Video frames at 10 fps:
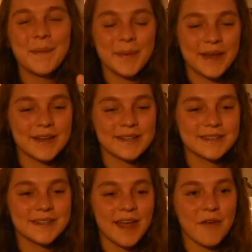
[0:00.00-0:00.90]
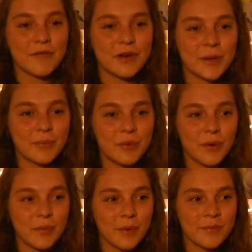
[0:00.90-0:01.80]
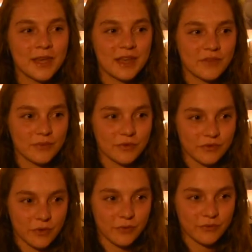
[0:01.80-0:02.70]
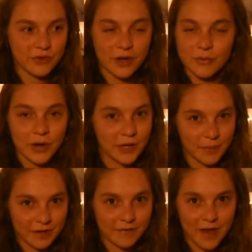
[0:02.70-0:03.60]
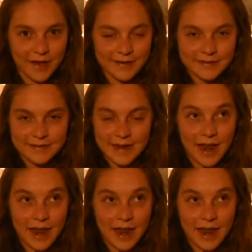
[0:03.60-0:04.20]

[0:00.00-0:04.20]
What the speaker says: because every problem gets resolved incredibly fast,